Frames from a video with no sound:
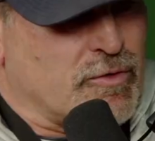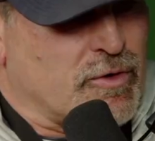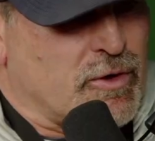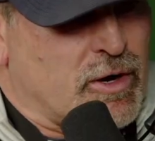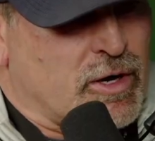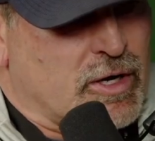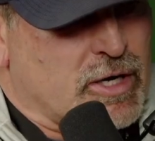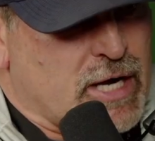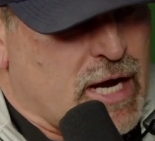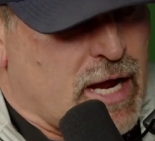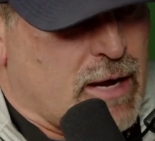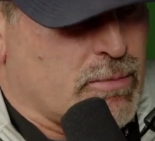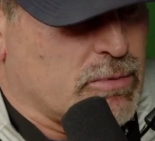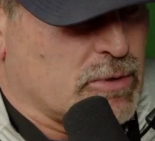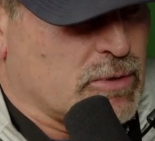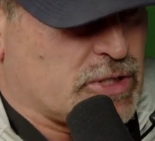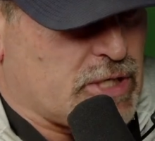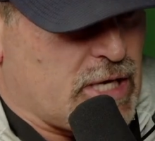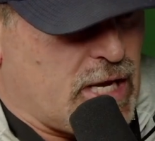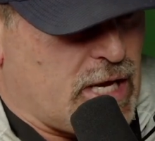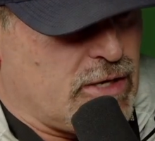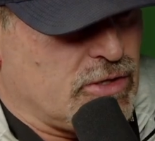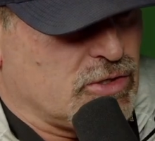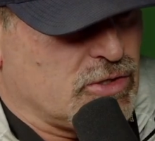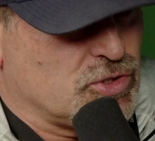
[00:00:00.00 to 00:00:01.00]
our neighbor's
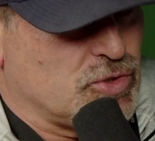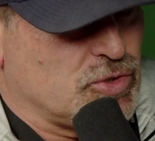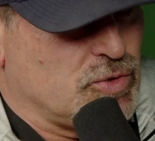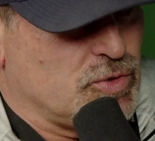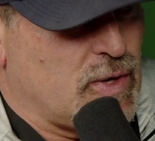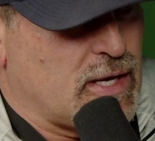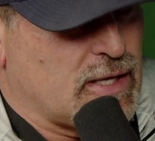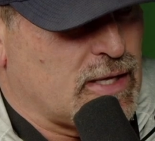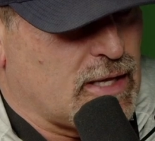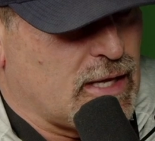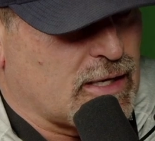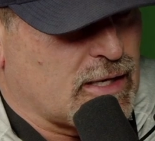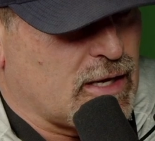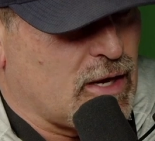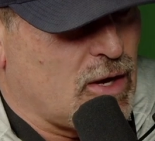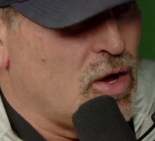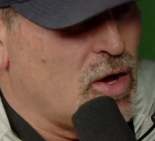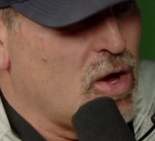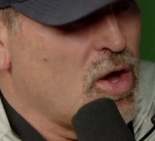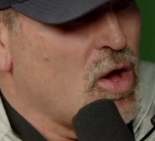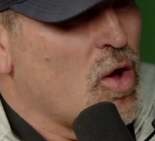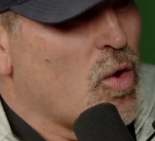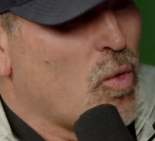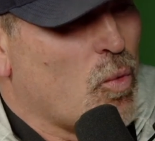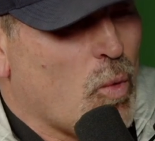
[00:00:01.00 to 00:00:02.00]
house who had like a
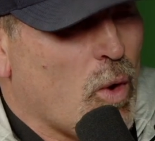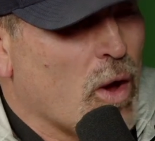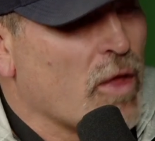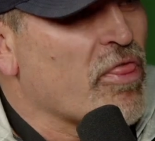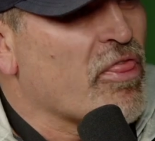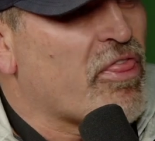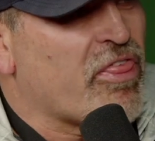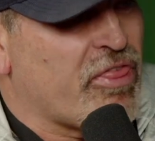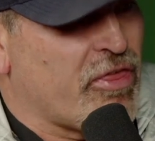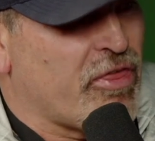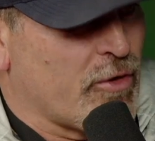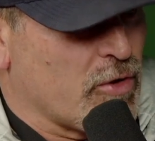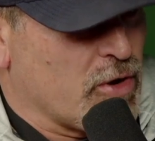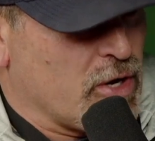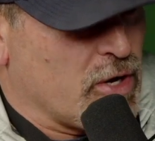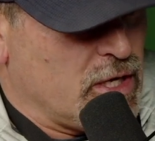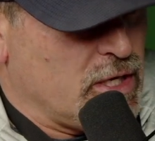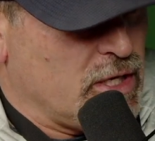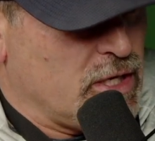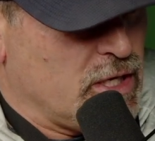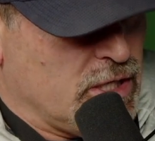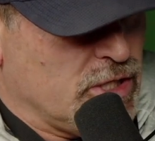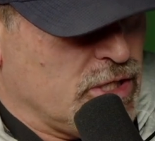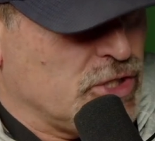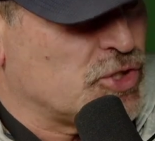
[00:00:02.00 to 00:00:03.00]

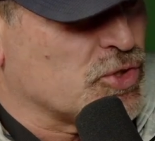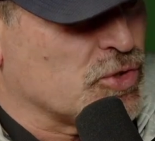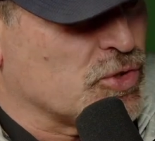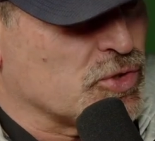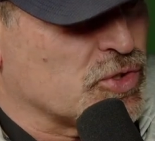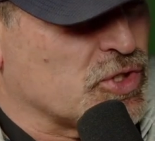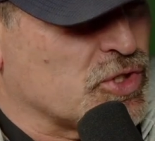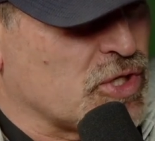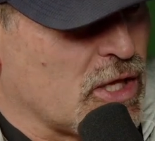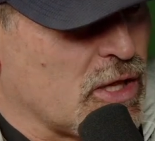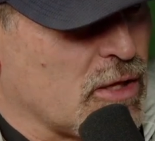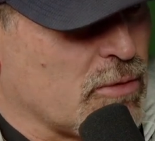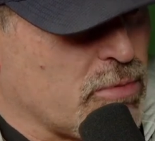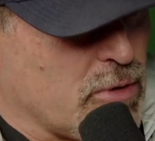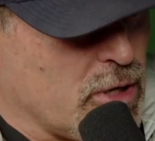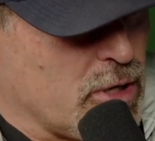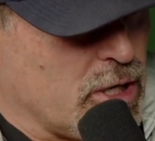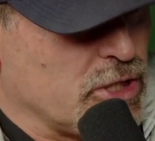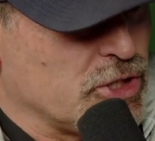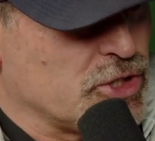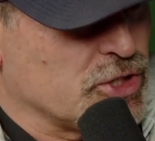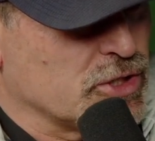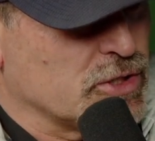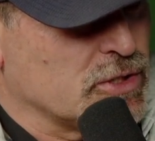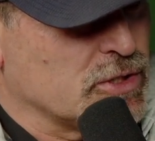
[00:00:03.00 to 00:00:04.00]
1:30 Easter
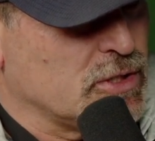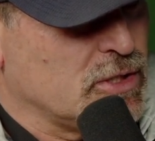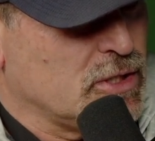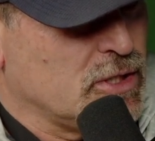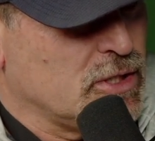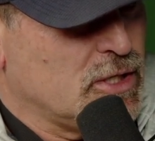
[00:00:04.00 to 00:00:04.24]
celebration.